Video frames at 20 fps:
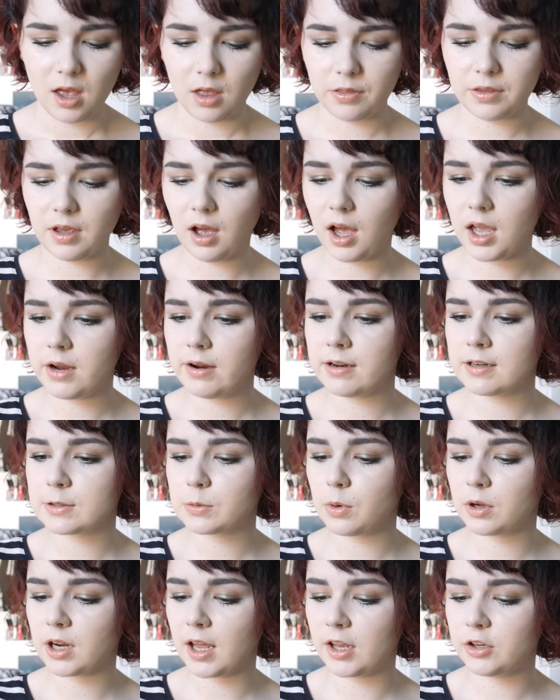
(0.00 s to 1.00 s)
The higher end
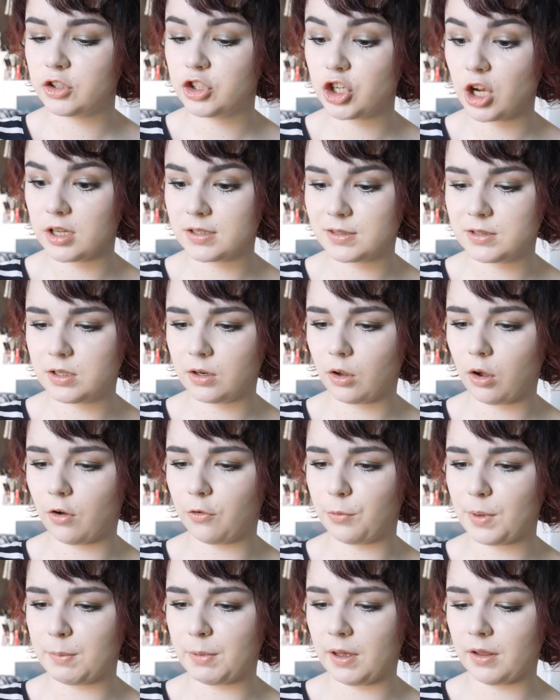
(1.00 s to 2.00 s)
one I just
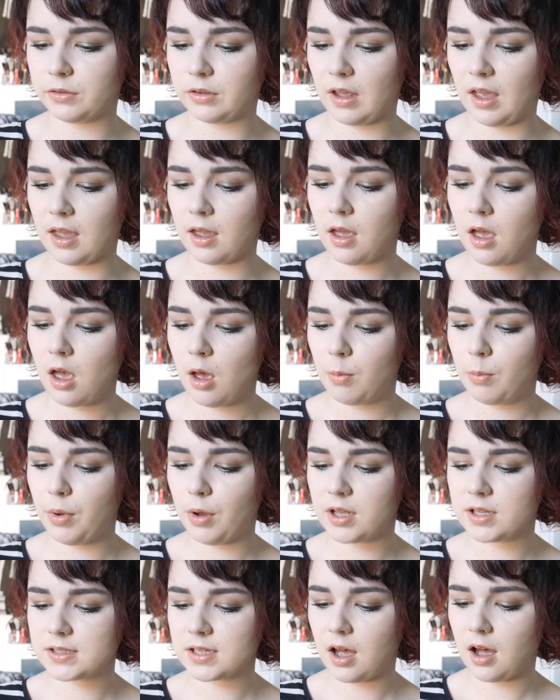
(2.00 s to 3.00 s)
got for my birthday,
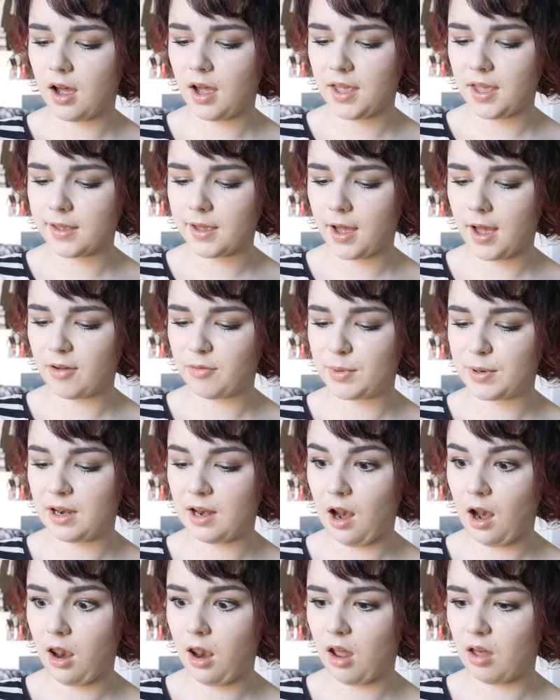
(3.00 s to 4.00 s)
but I have
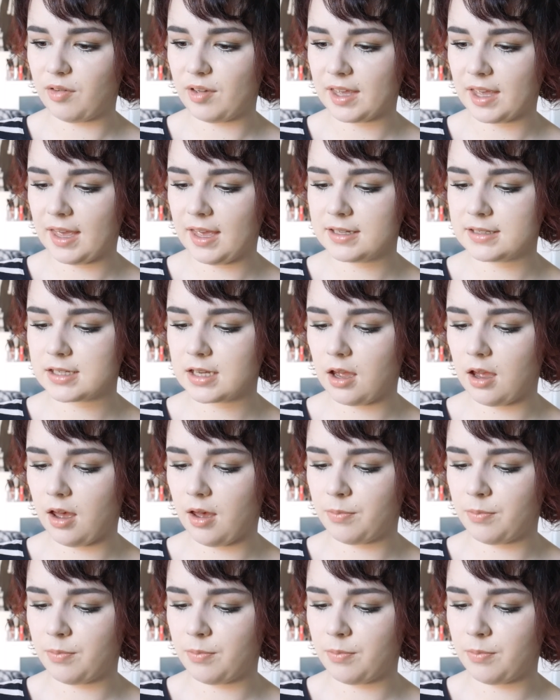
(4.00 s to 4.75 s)
been loving it.